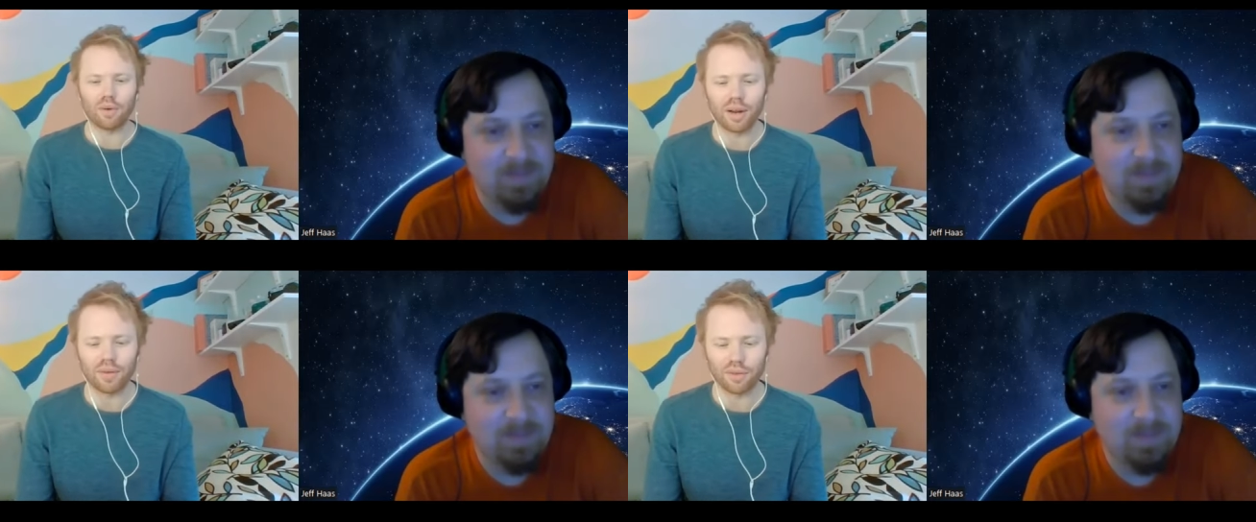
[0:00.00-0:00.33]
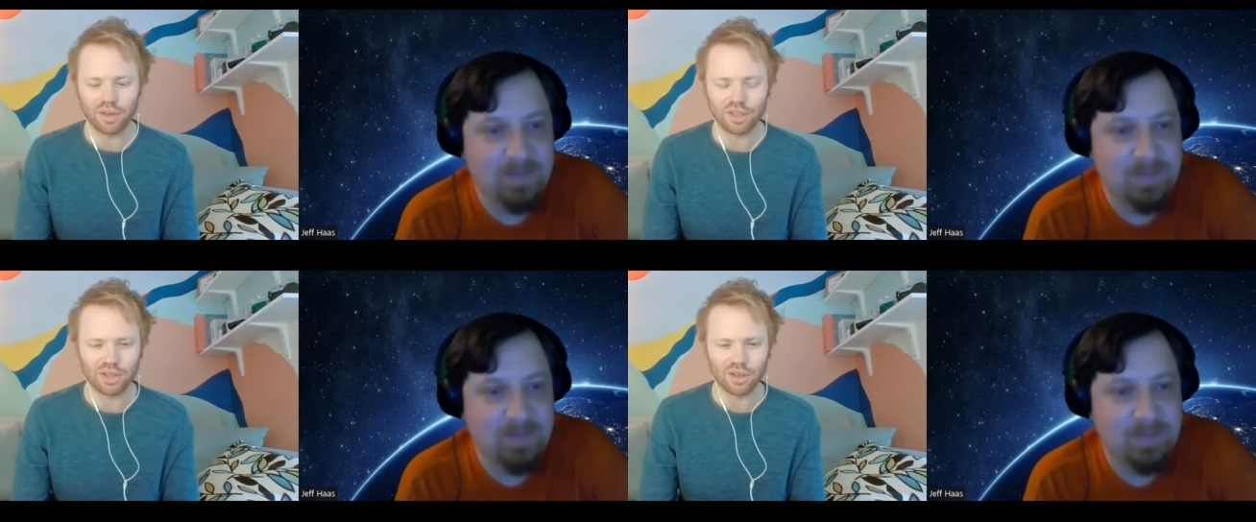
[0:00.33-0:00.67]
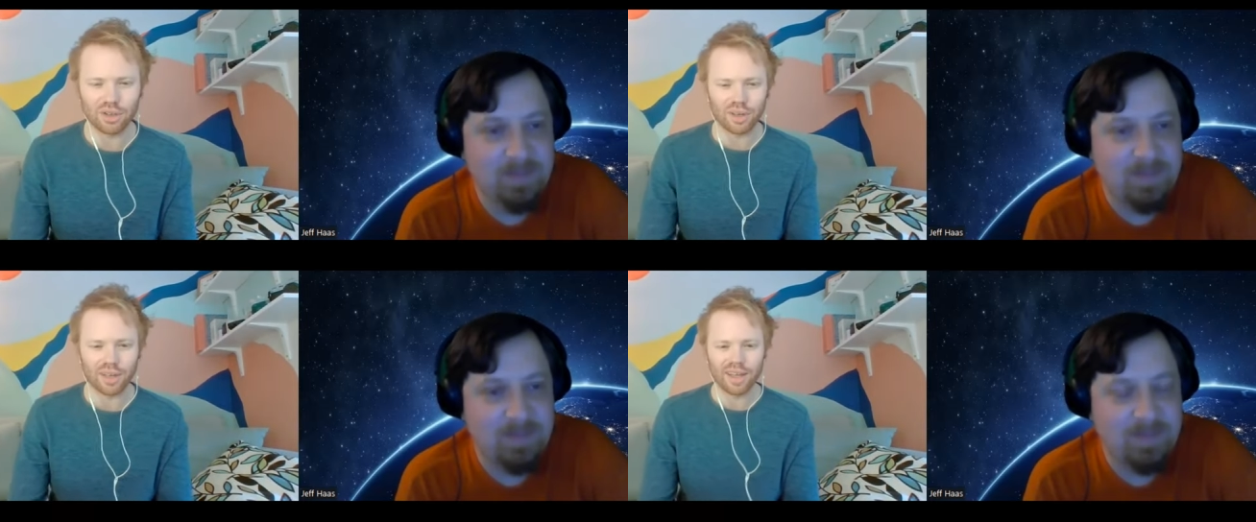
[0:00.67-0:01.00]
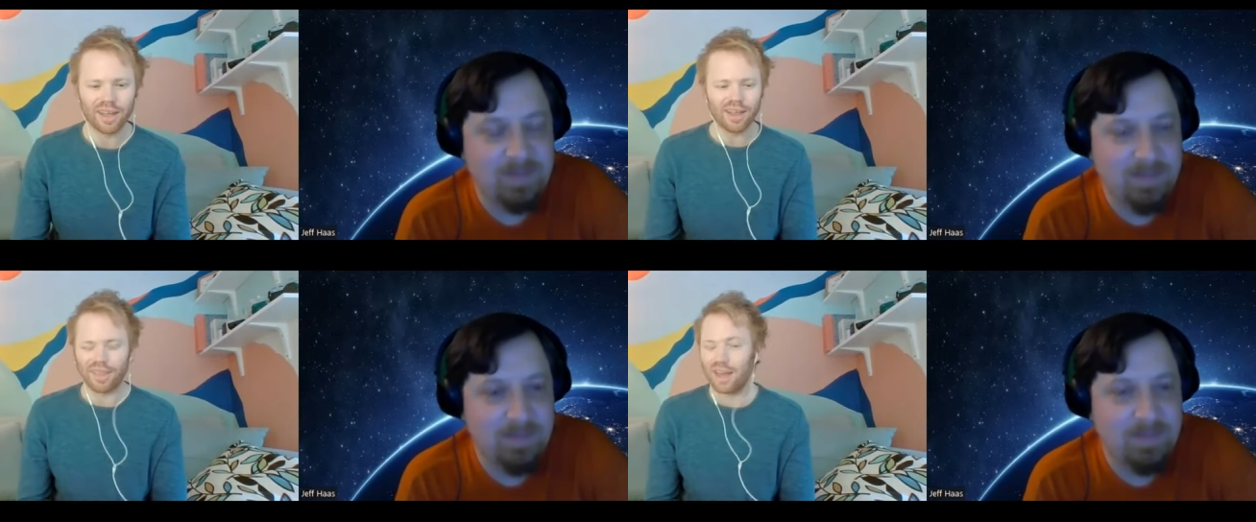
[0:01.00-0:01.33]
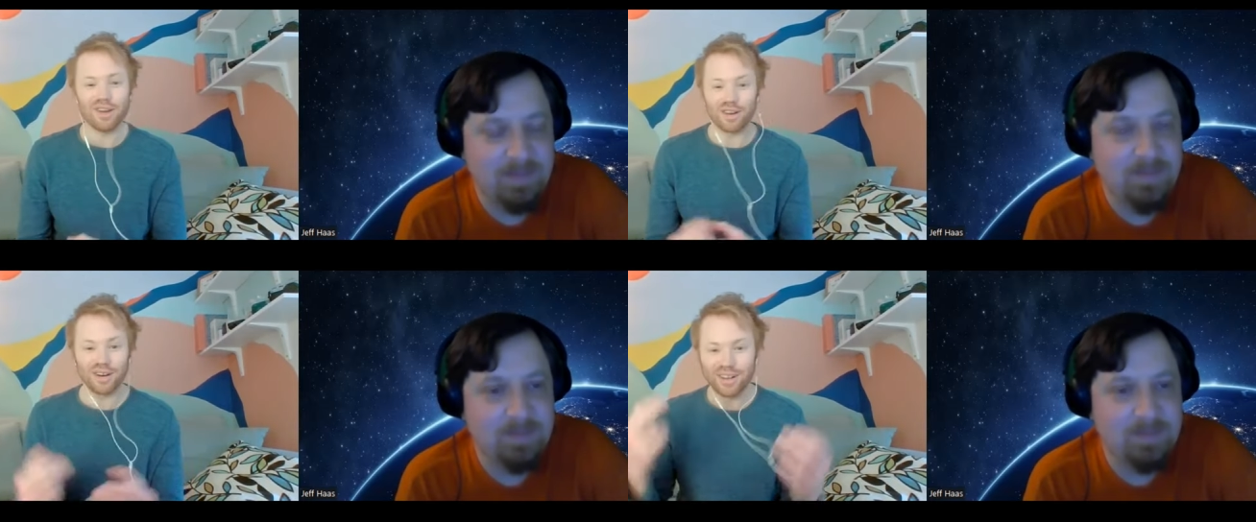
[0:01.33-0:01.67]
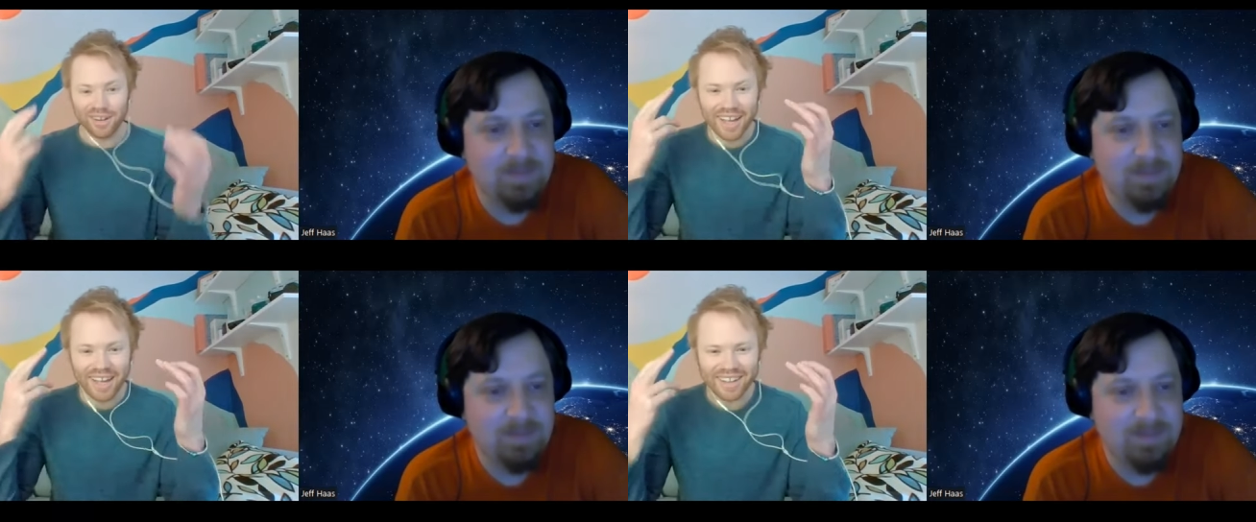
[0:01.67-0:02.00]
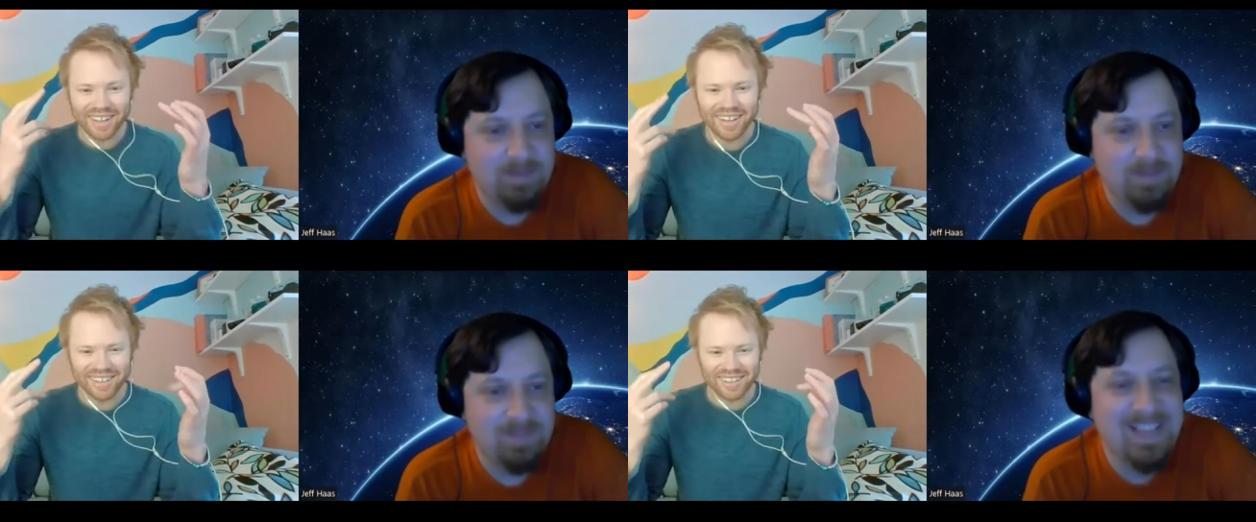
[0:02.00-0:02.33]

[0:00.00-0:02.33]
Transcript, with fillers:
Speaker 1: whatever it is you're doing, then you're in your head. Then